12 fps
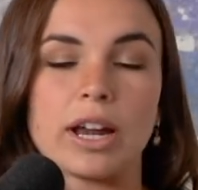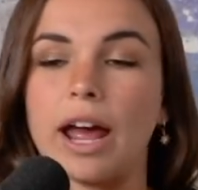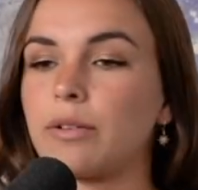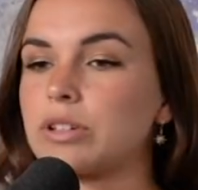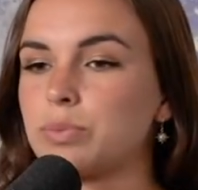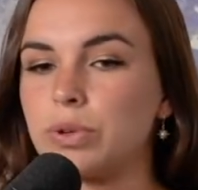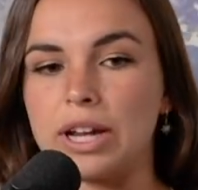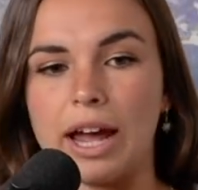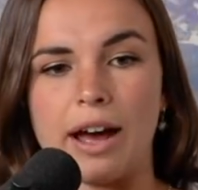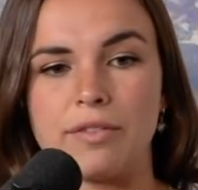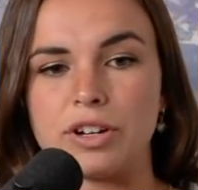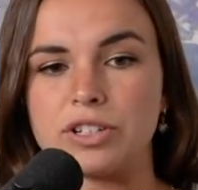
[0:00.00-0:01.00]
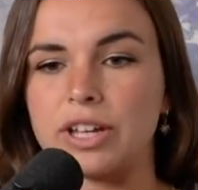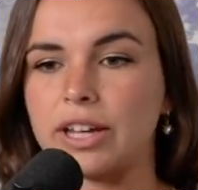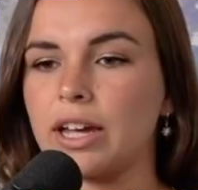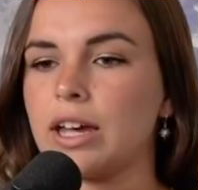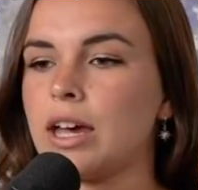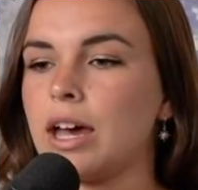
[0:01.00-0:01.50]
I was pretty average. Like
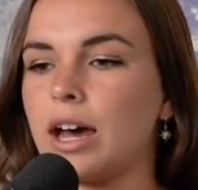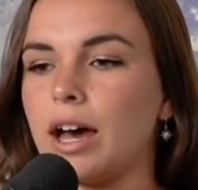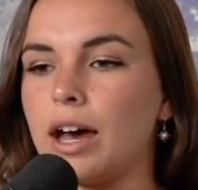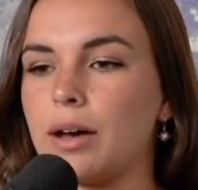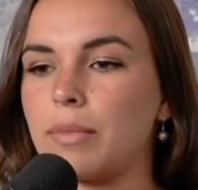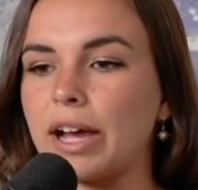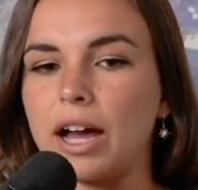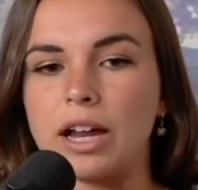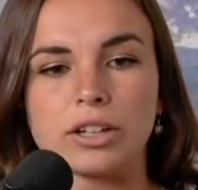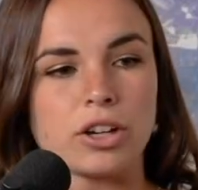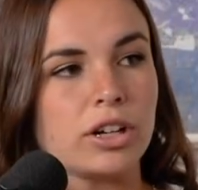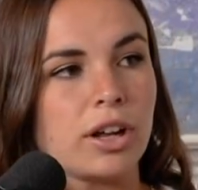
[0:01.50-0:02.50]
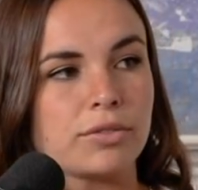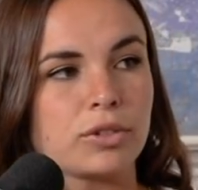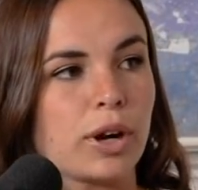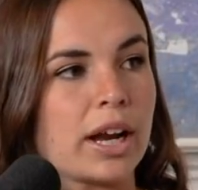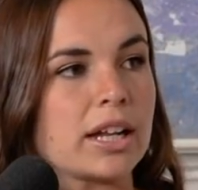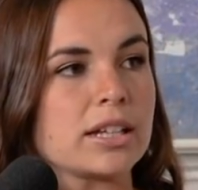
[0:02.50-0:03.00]
I got good enough
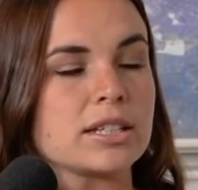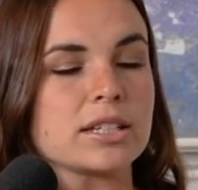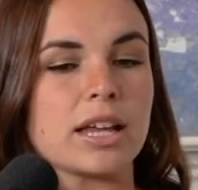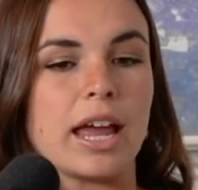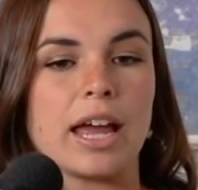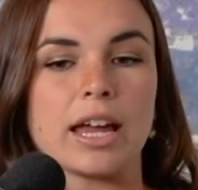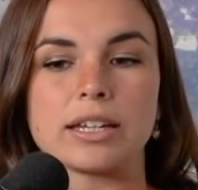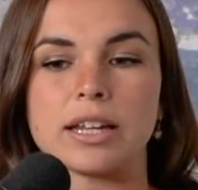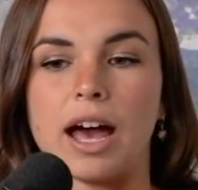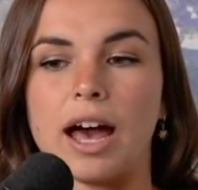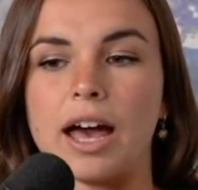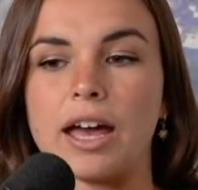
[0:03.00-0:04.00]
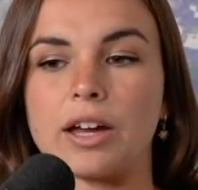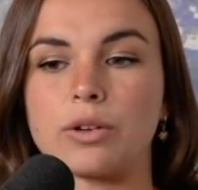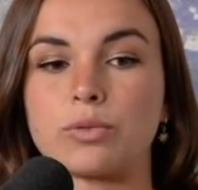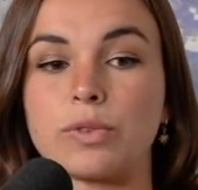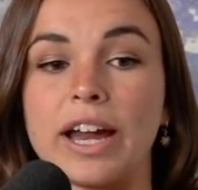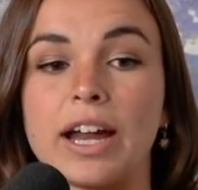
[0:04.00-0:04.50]
grades and I
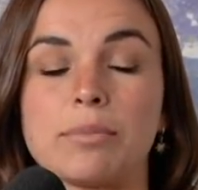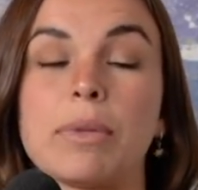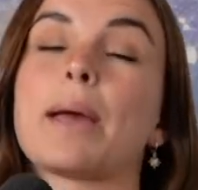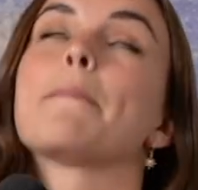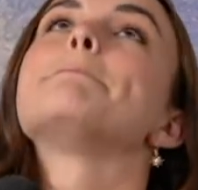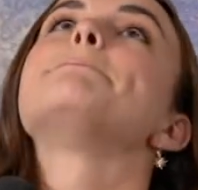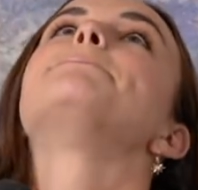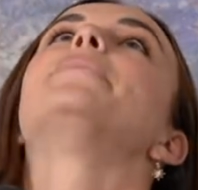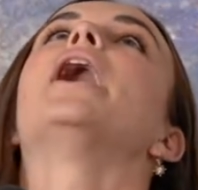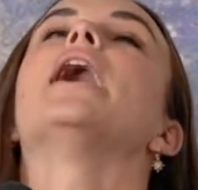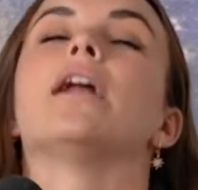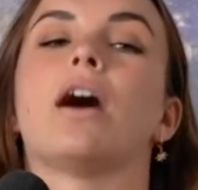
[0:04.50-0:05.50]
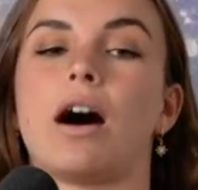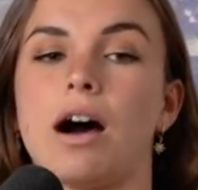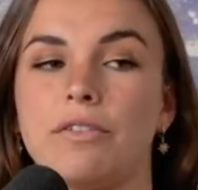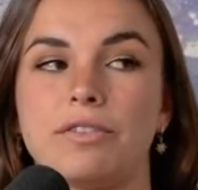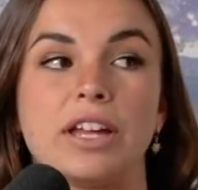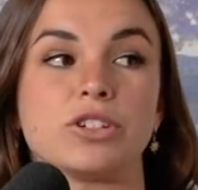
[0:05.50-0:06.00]
ran my butt
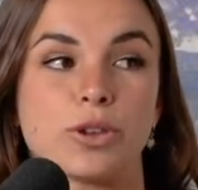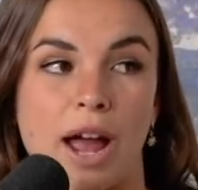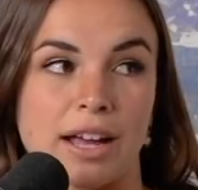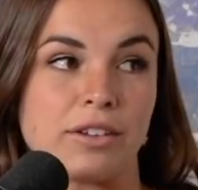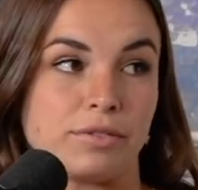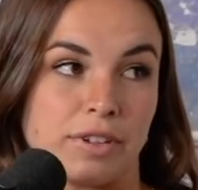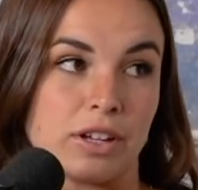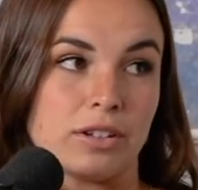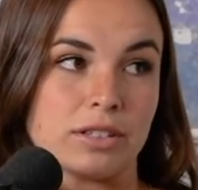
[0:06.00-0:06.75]
off in track and field.